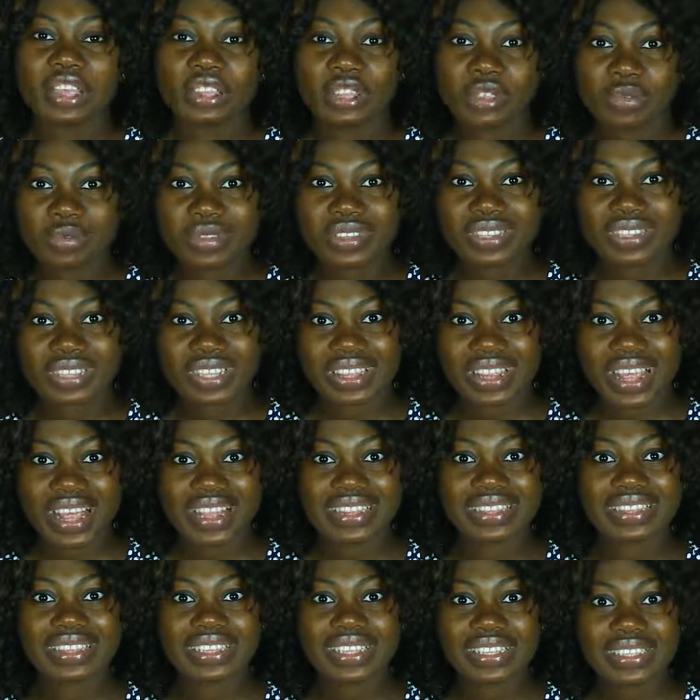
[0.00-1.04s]
you will see
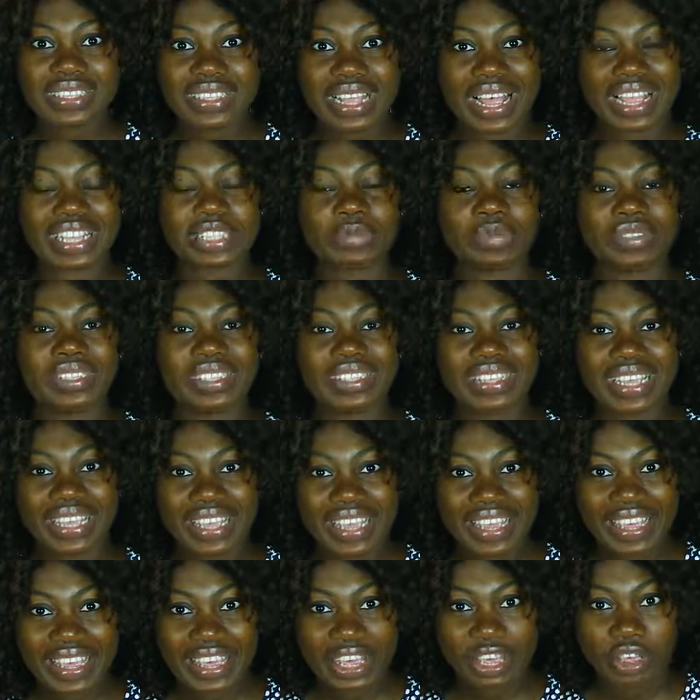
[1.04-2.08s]
that this has been
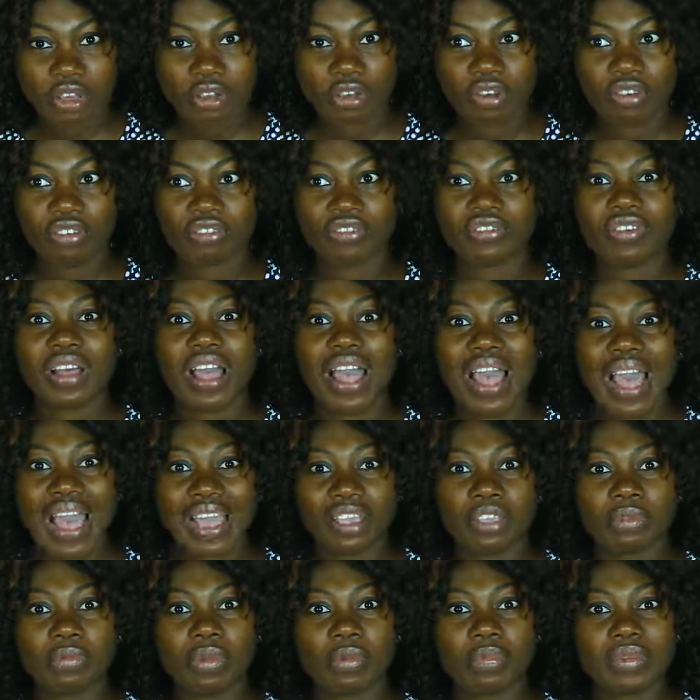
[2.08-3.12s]
taken care of
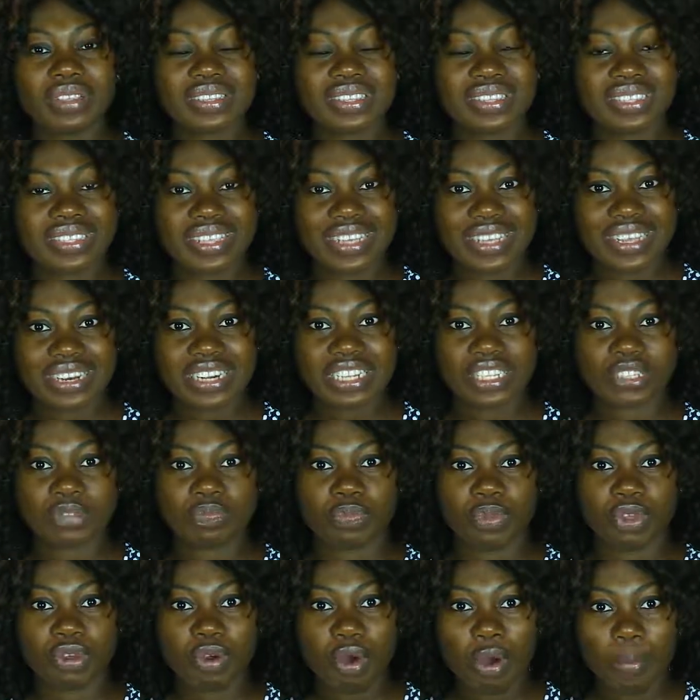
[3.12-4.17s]
and your baby's skin is
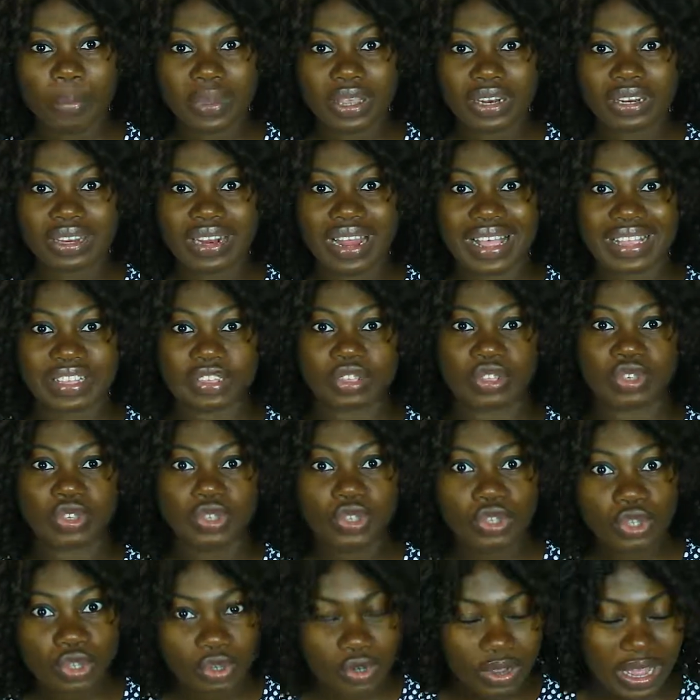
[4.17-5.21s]
becoming as
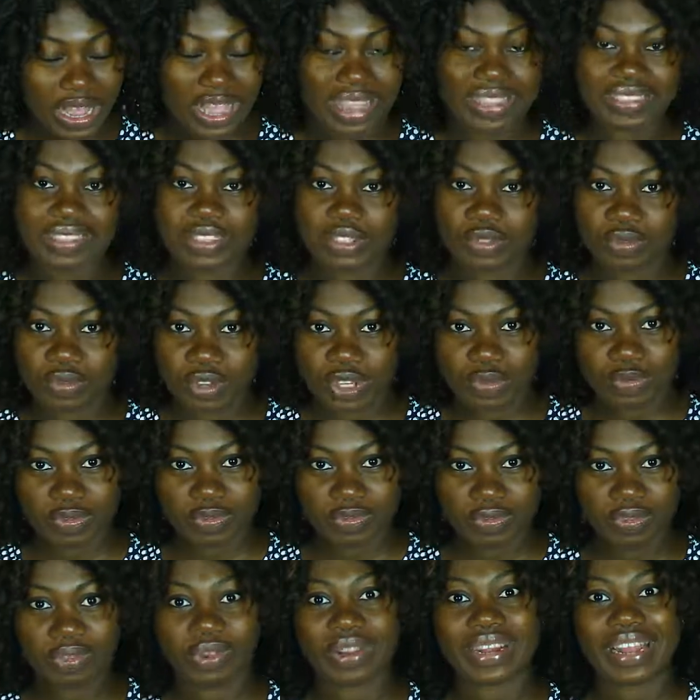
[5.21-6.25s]
new as it was
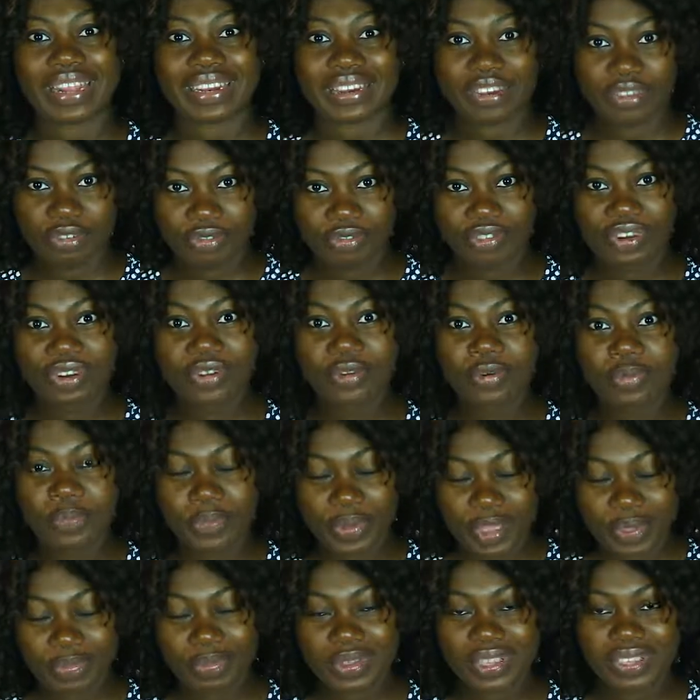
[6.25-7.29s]
before, like real
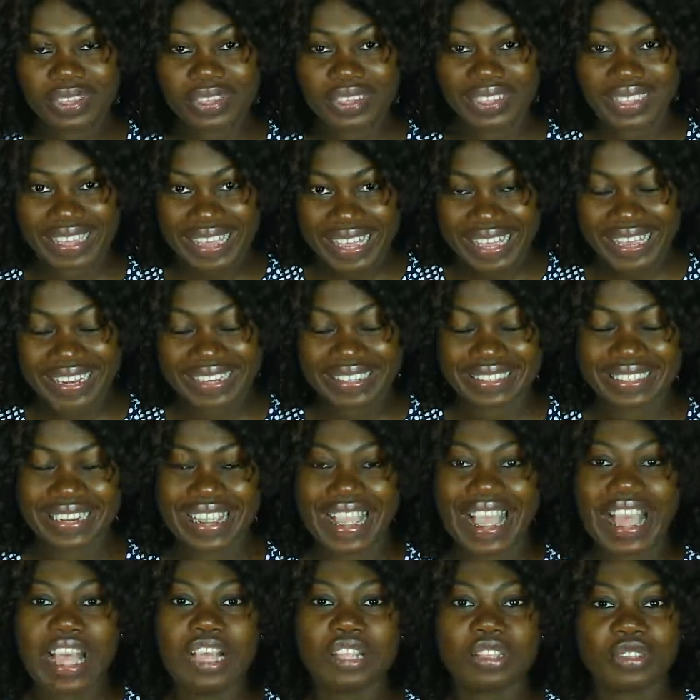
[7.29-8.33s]
baby's skin.
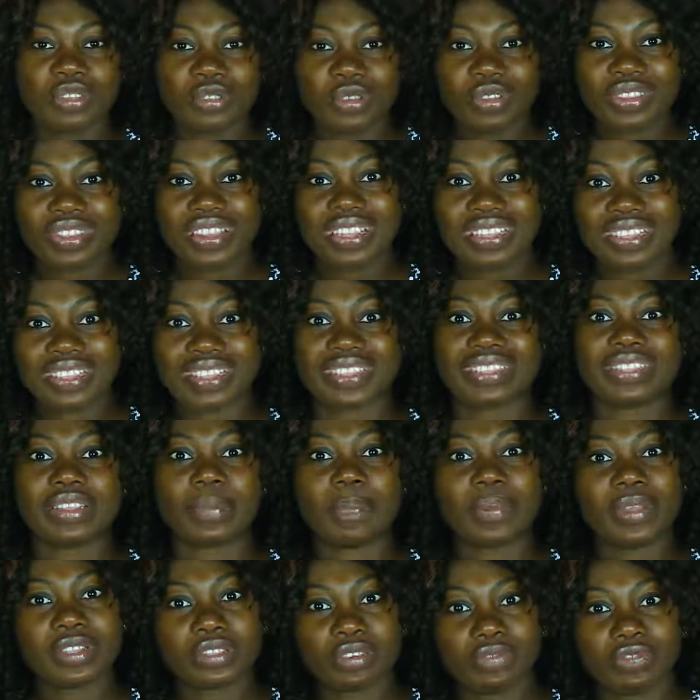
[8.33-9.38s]
So this is the
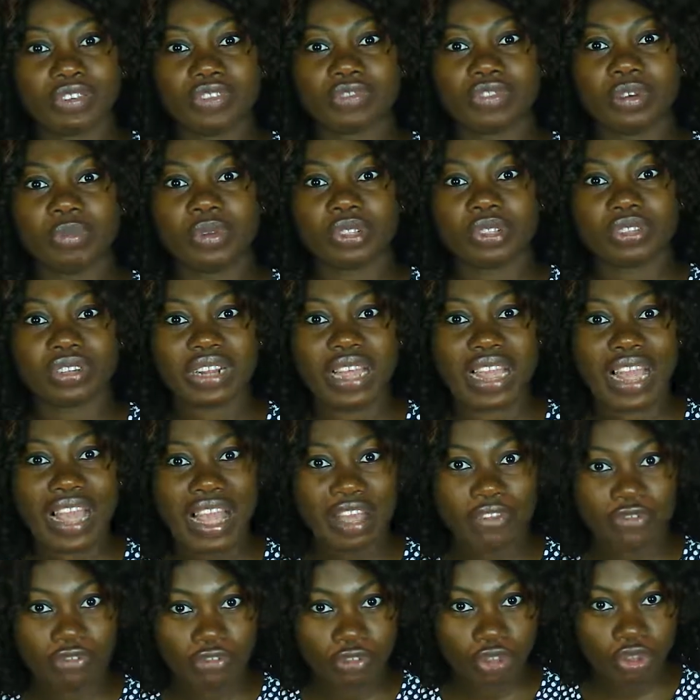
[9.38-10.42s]
bit of information I
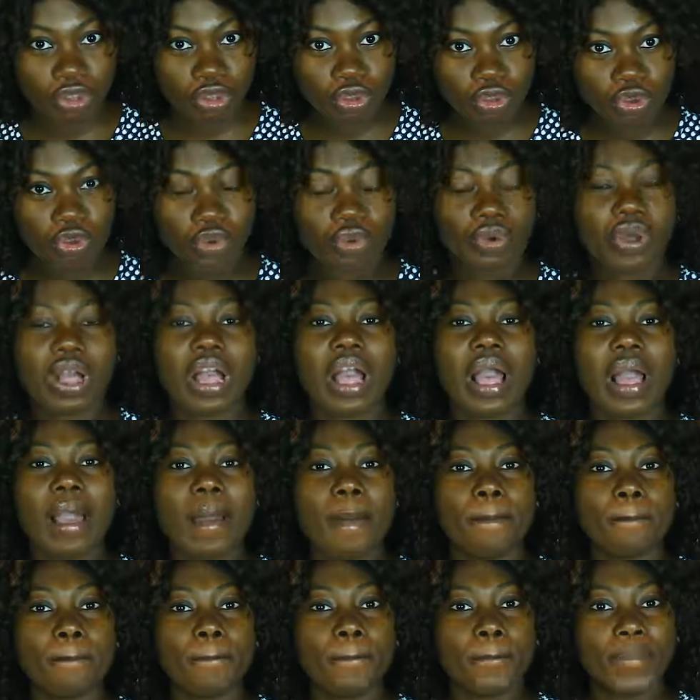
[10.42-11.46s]
have for you.
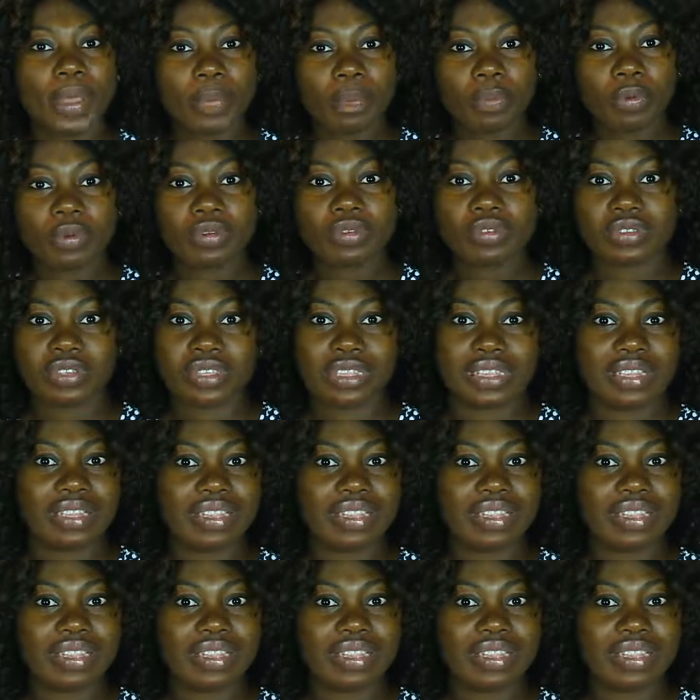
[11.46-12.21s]
People